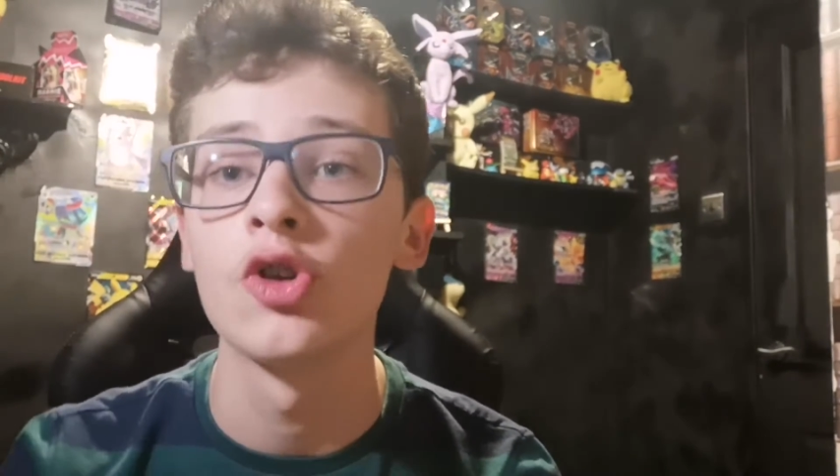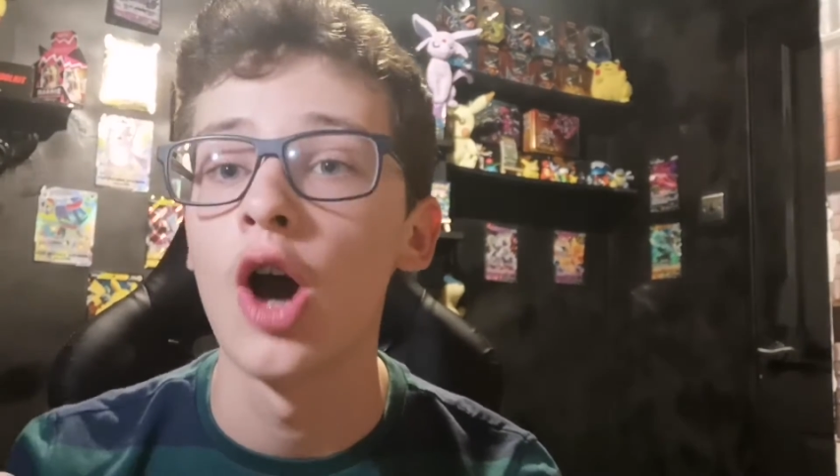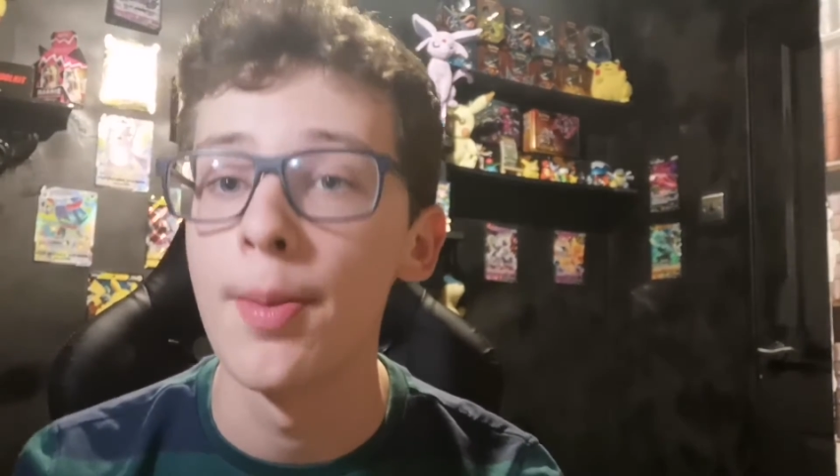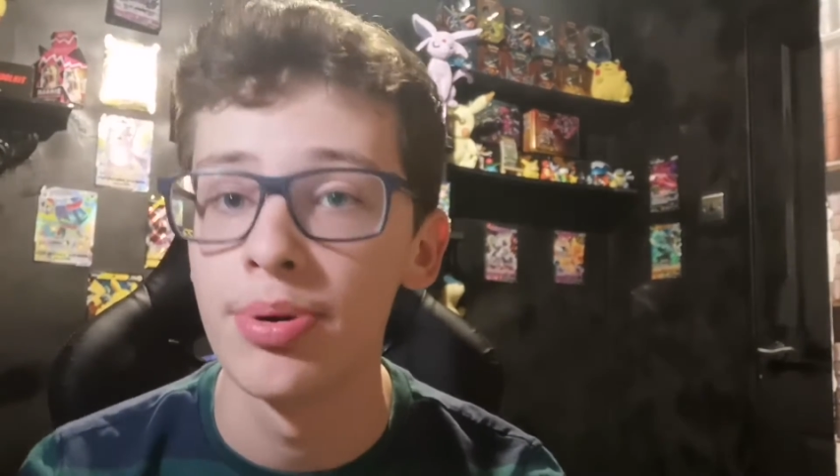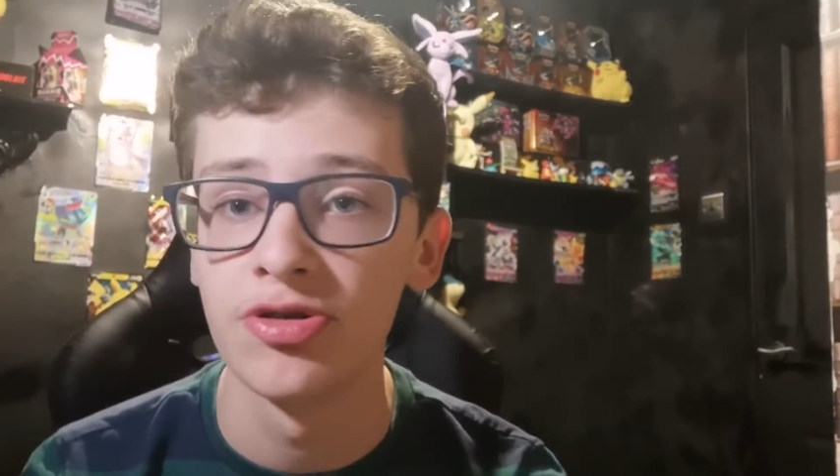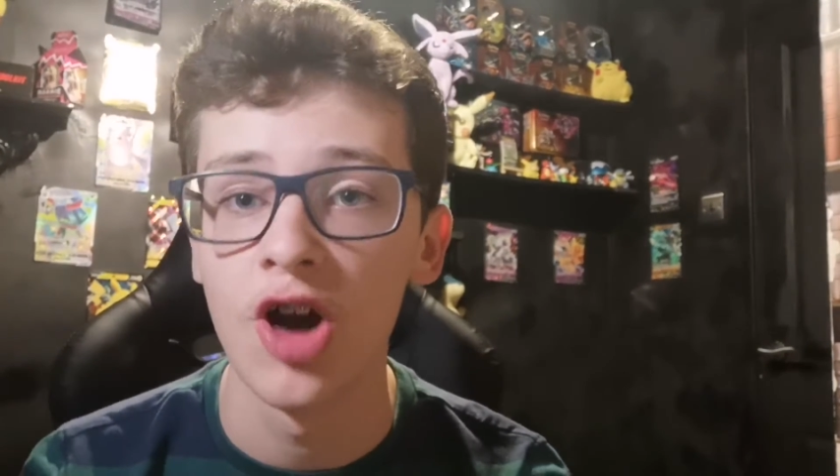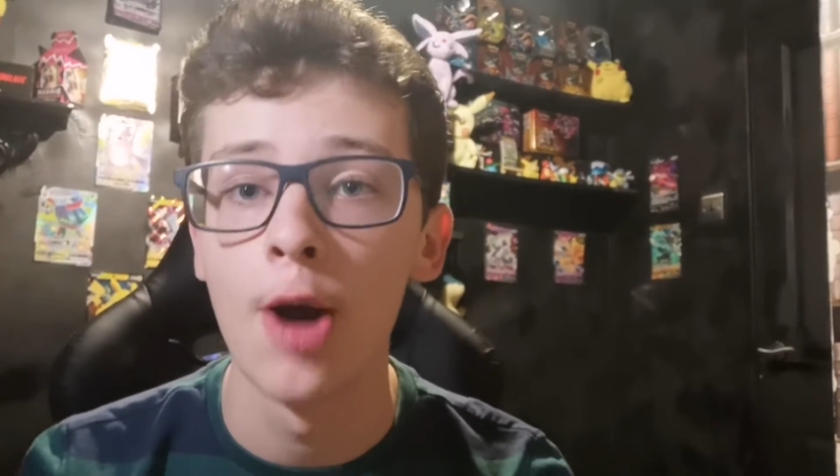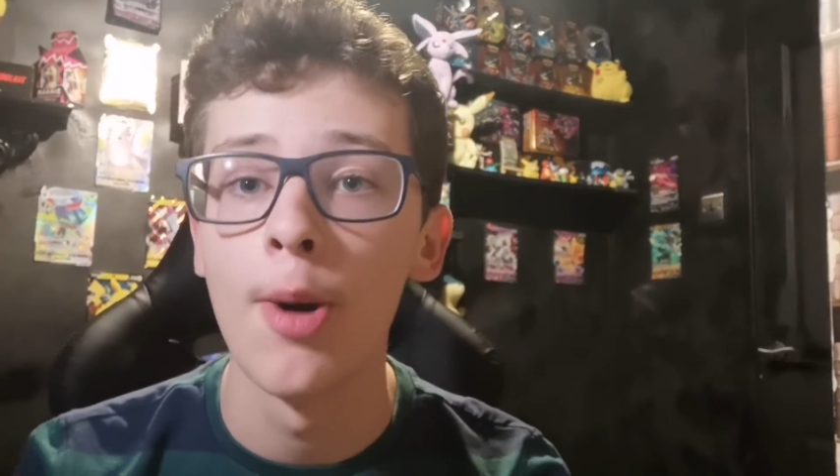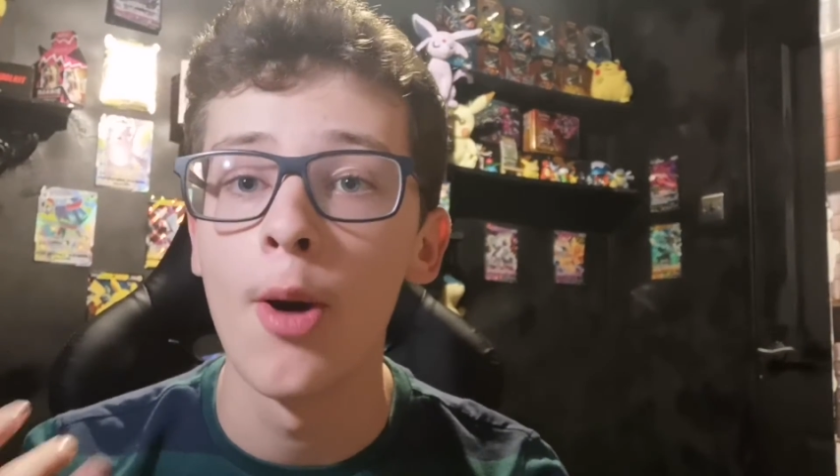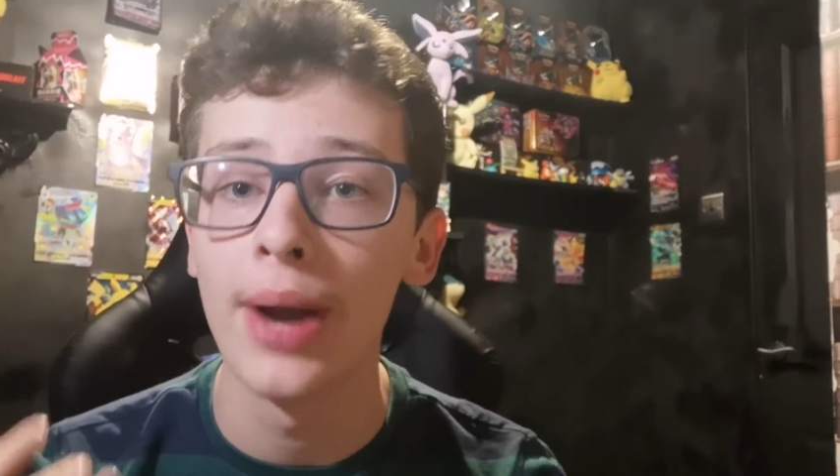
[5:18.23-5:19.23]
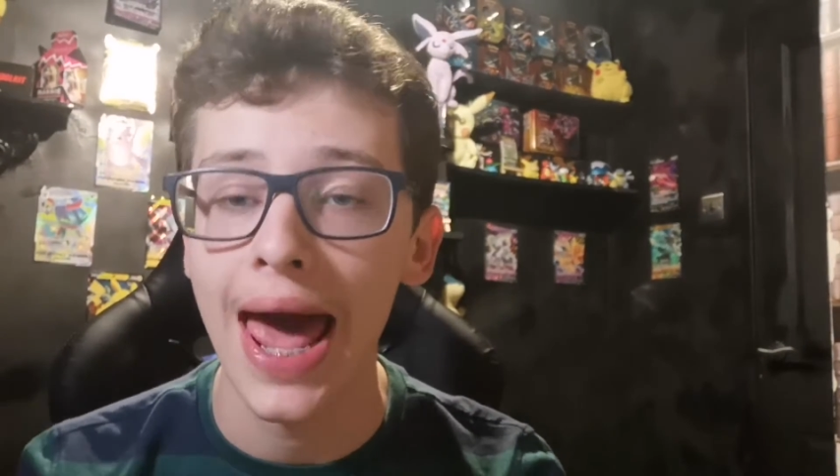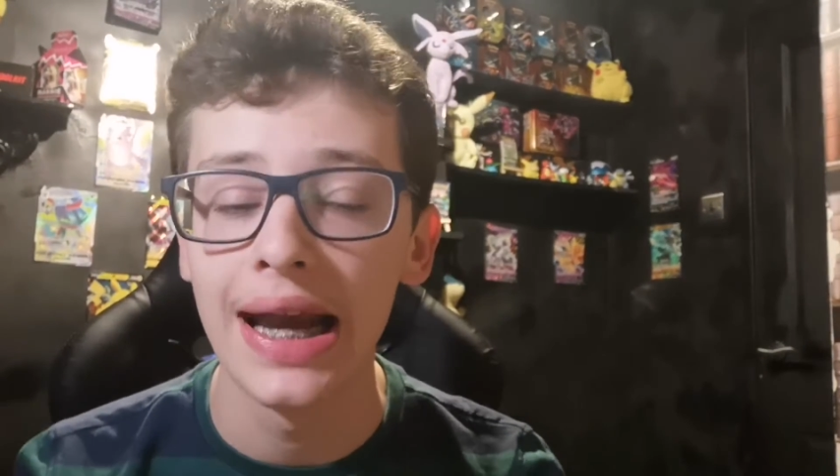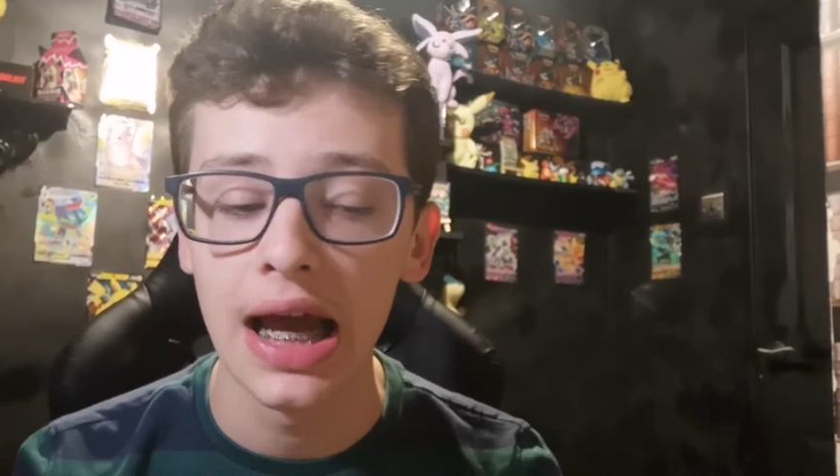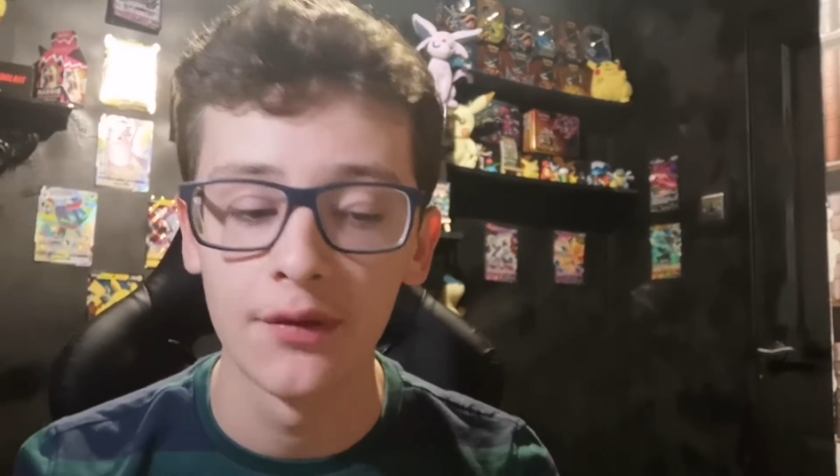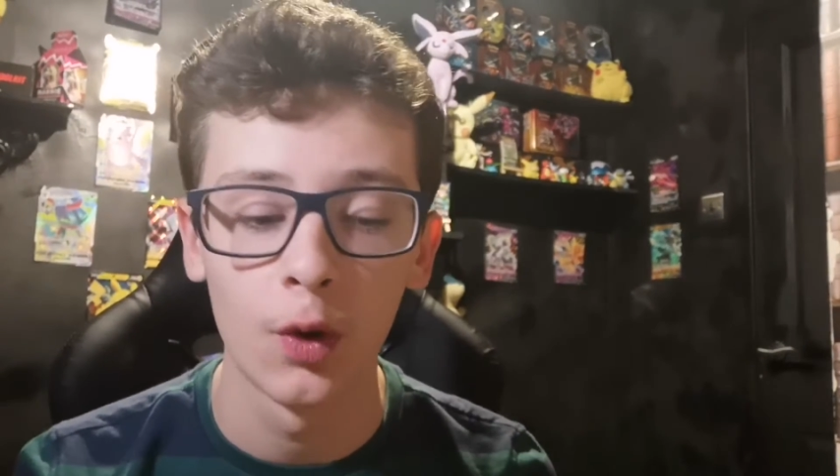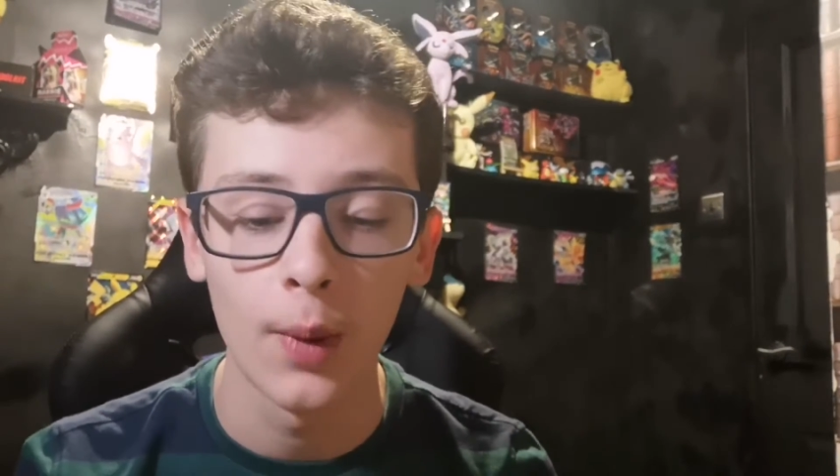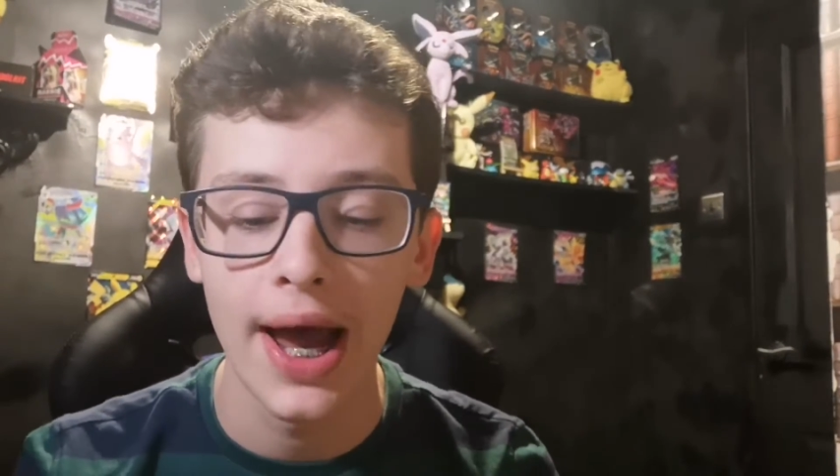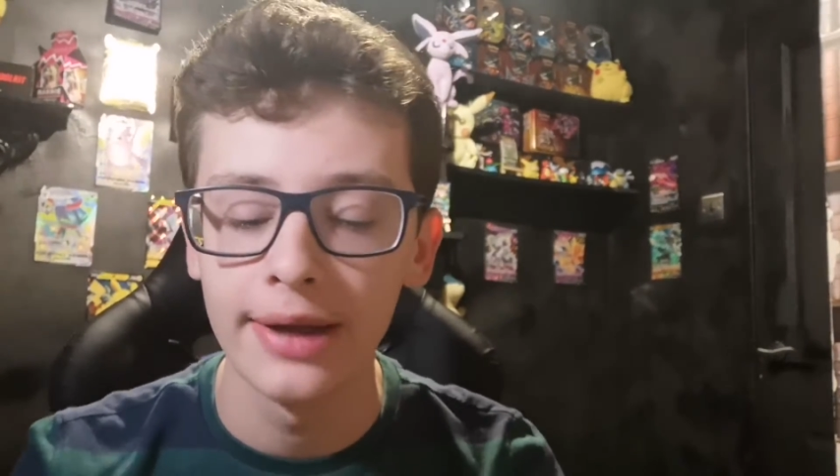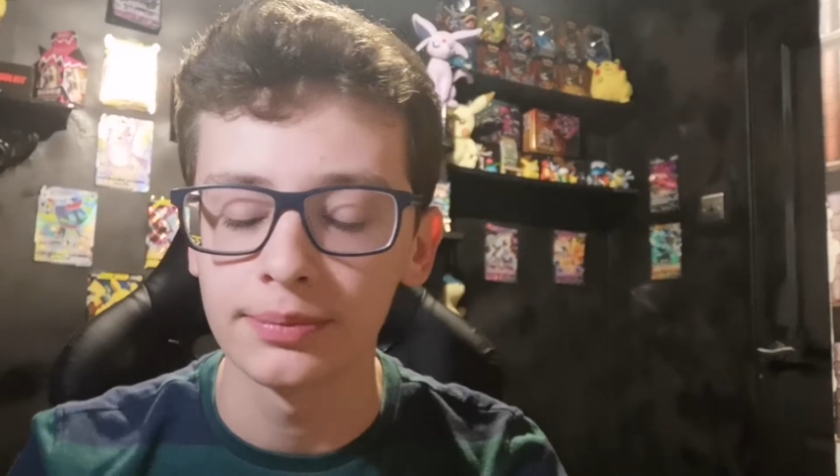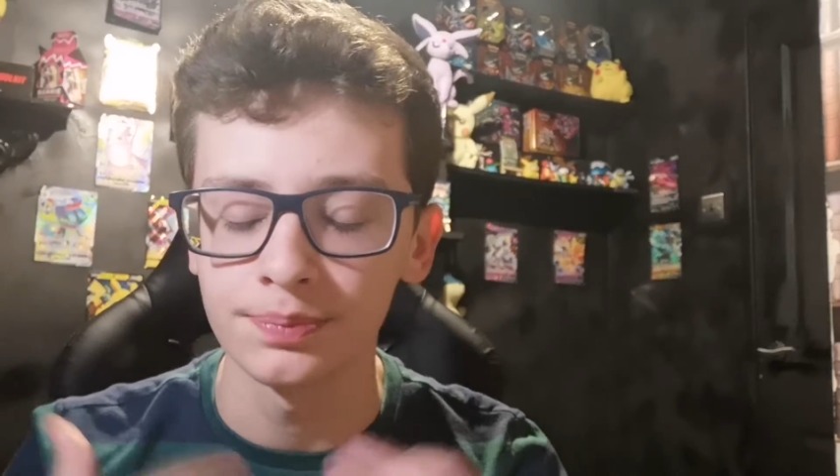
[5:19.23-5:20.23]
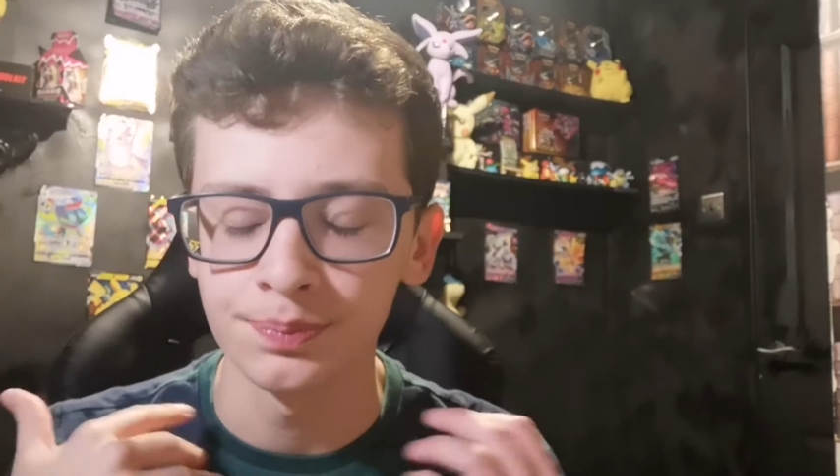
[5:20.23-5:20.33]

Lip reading: or a promo in any other way.